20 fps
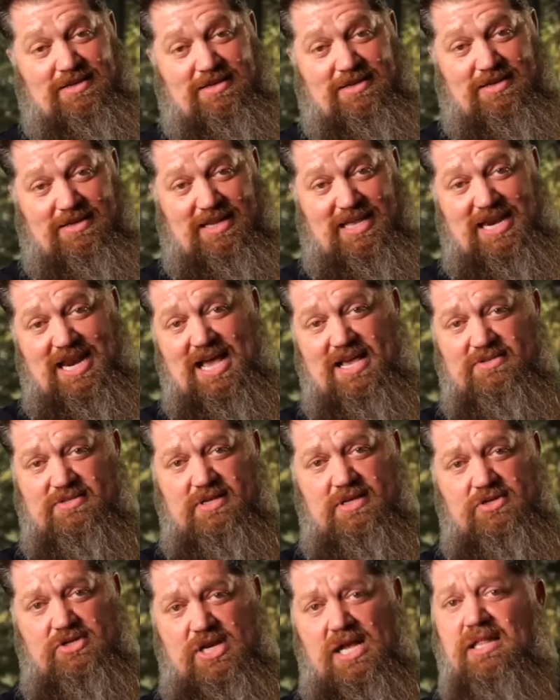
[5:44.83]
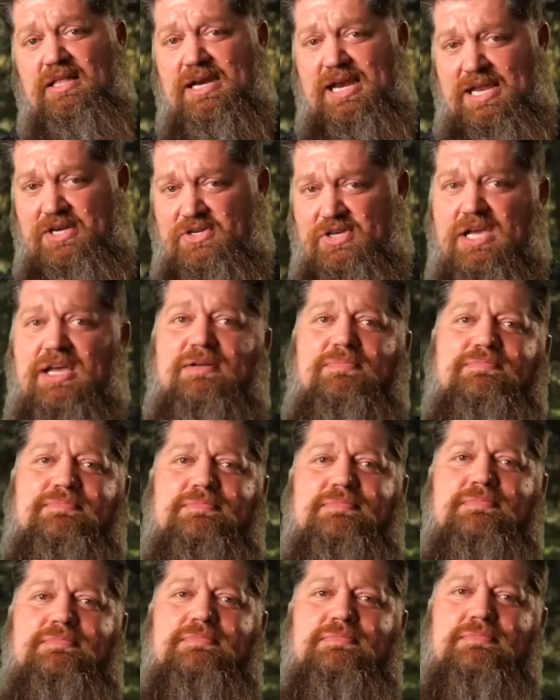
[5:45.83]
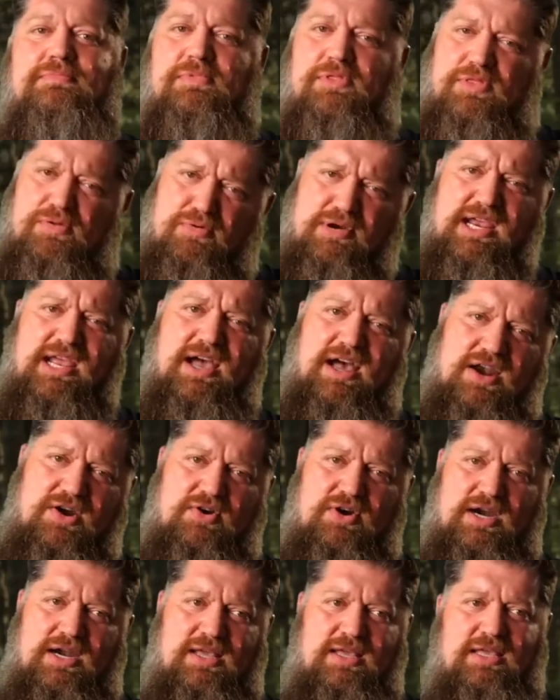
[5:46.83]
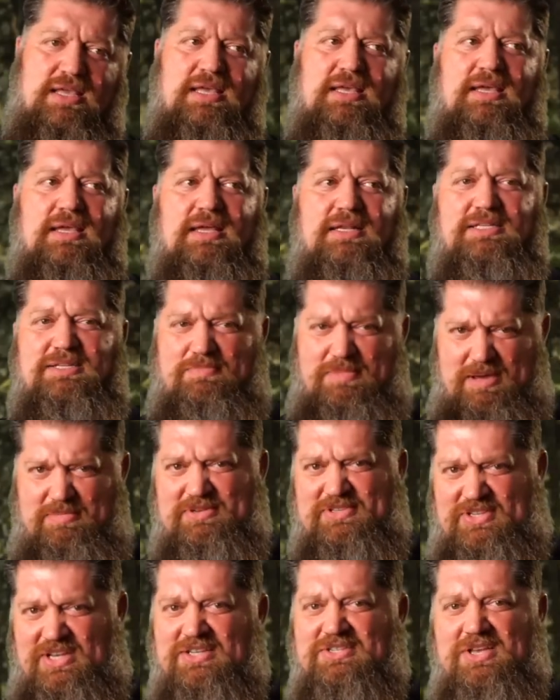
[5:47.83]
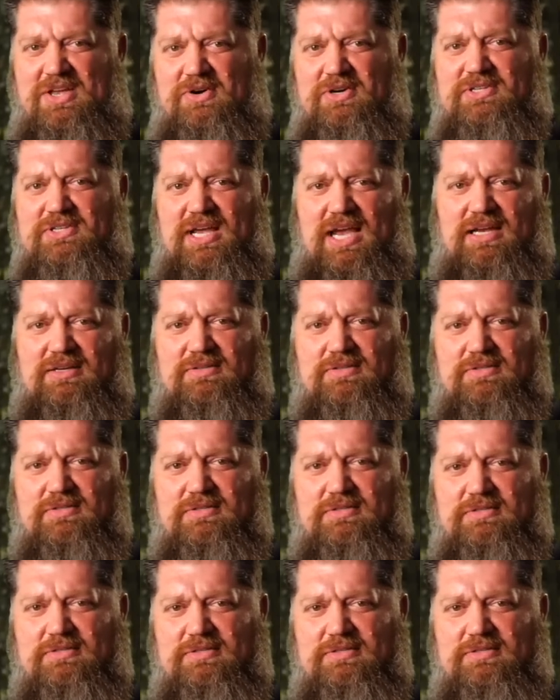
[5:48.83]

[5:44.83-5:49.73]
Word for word: Lead acid, gel, and AGM, 300 to maybe 600 cycles.